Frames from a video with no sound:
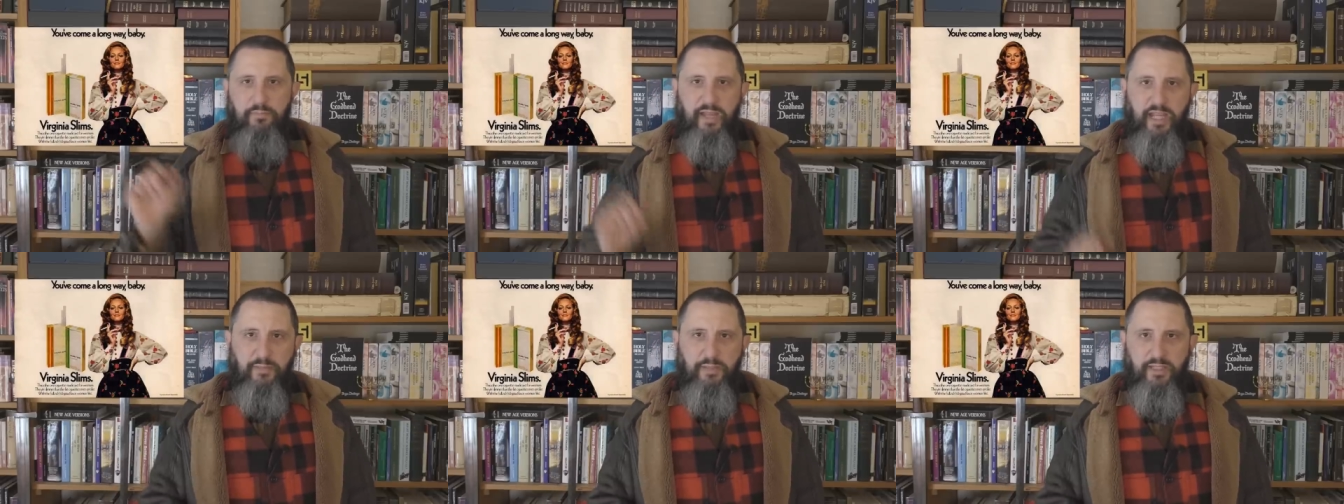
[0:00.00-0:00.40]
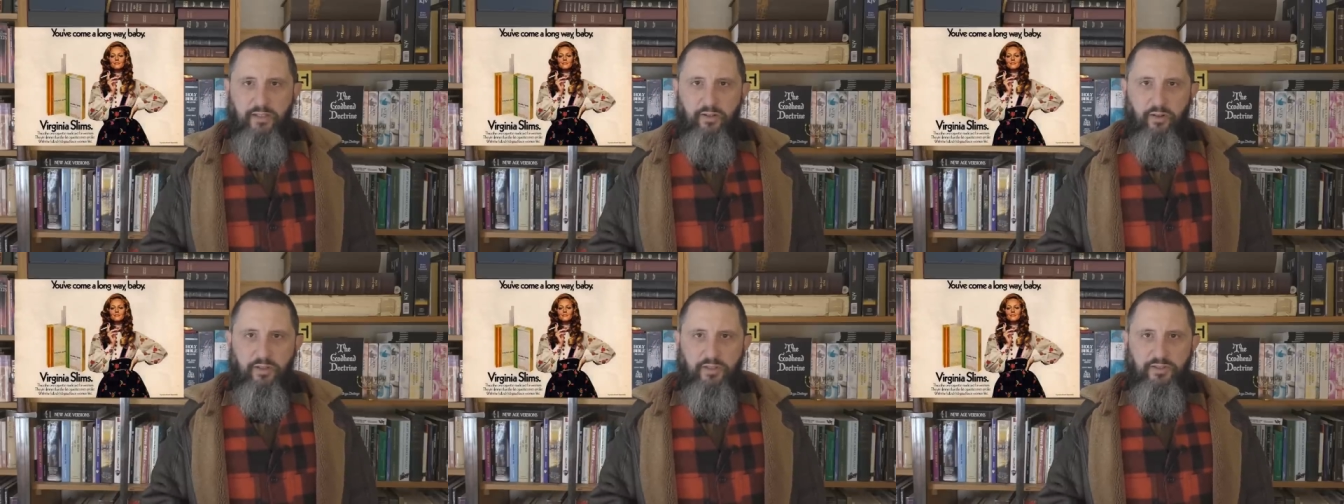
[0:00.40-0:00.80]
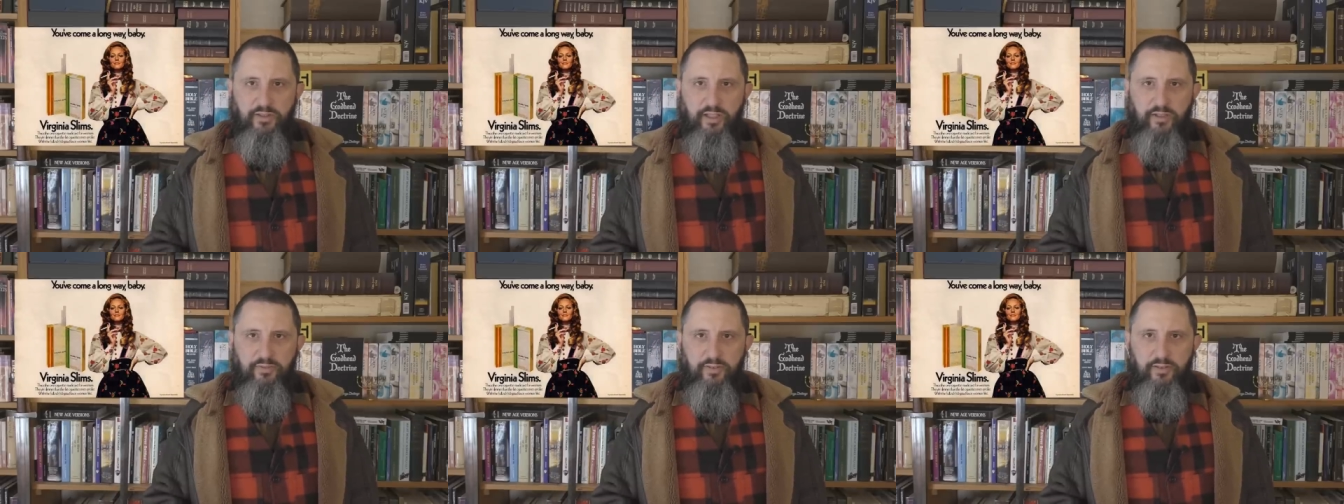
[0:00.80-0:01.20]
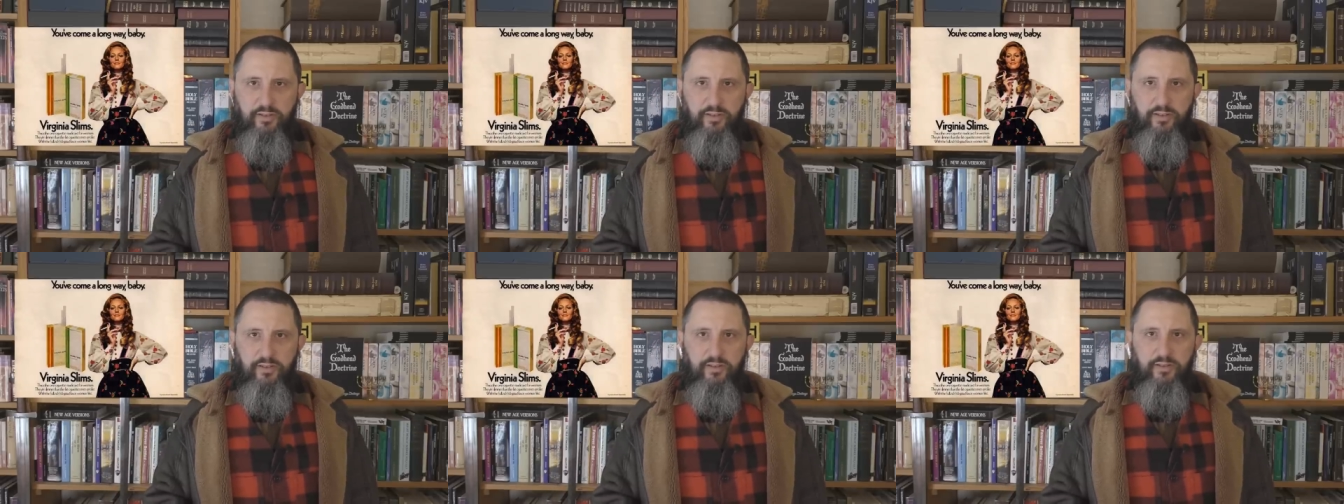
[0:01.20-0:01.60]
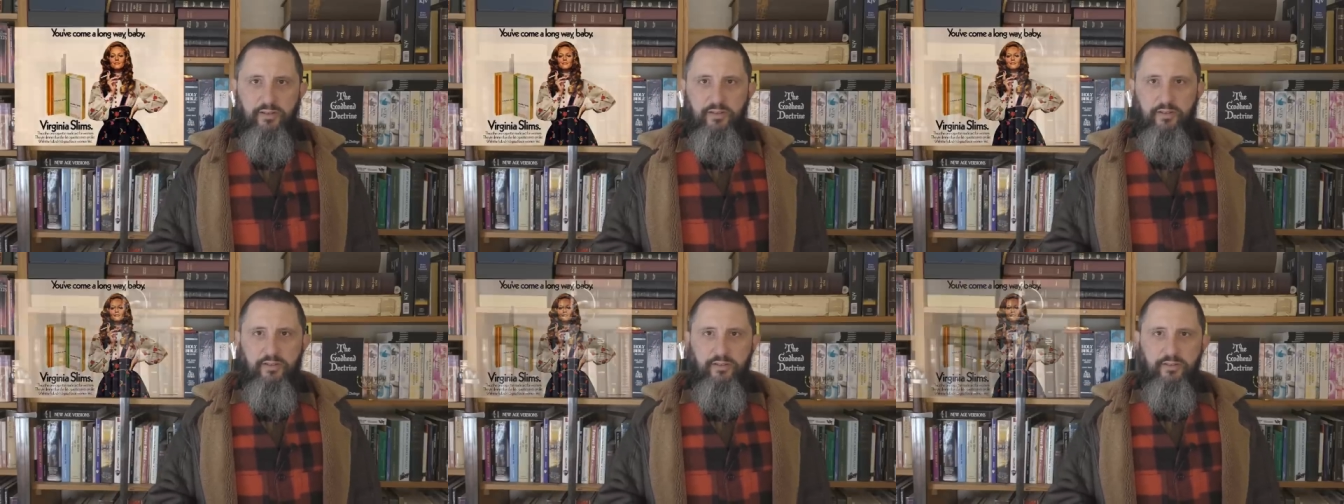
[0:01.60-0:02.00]
baby, and all this stuff.
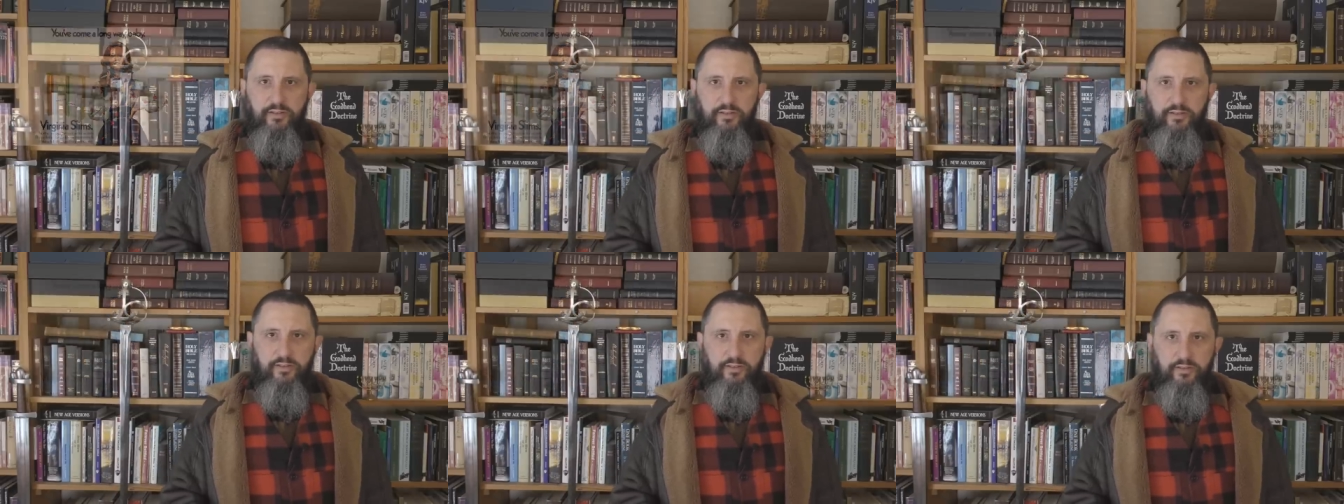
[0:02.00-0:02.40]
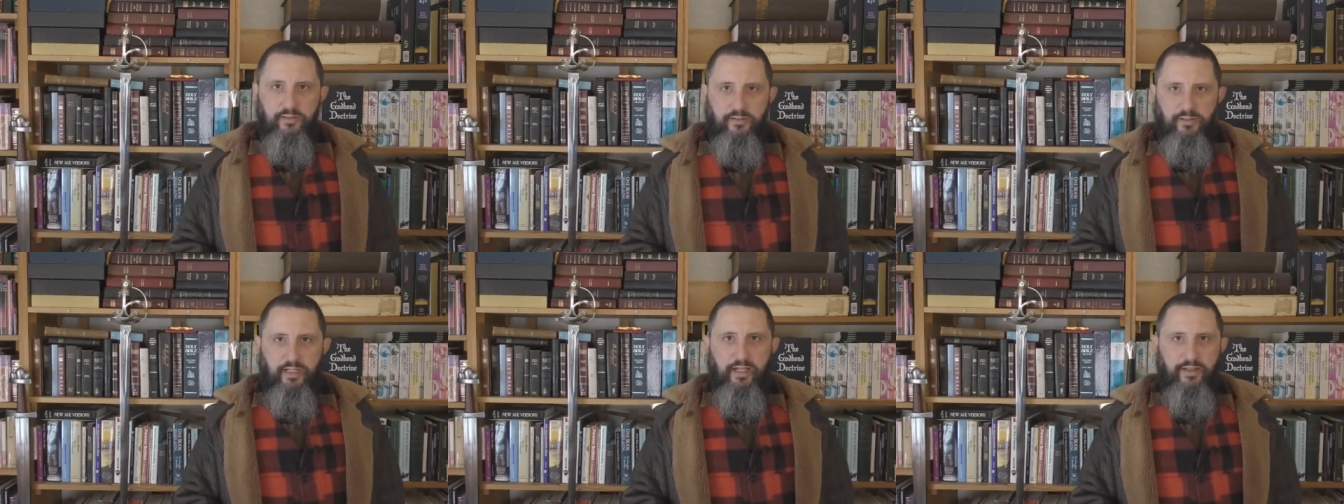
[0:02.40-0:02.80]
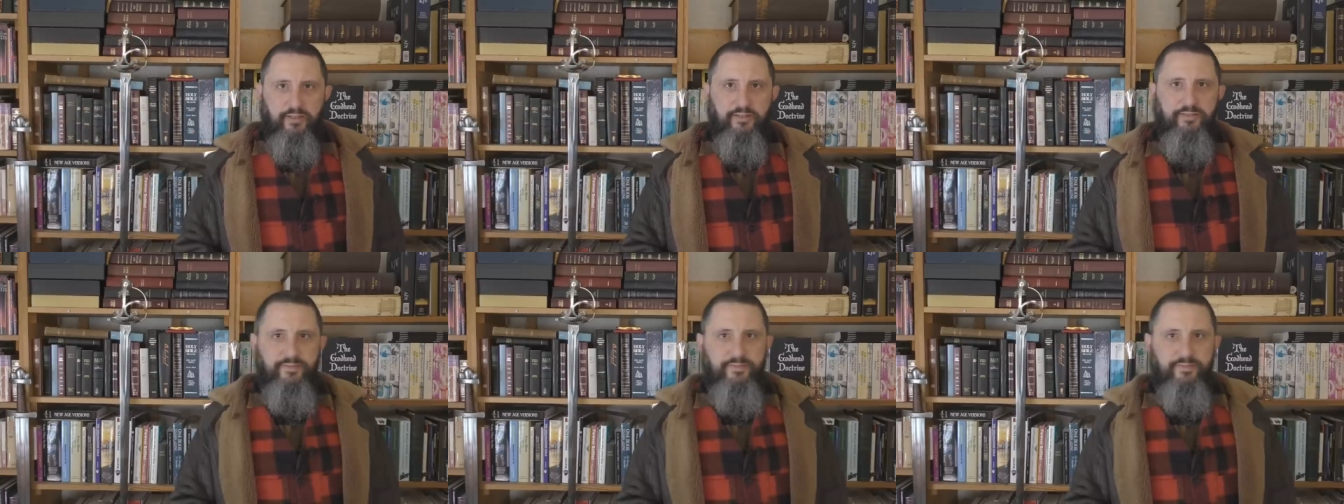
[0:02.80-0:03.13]
Yeah.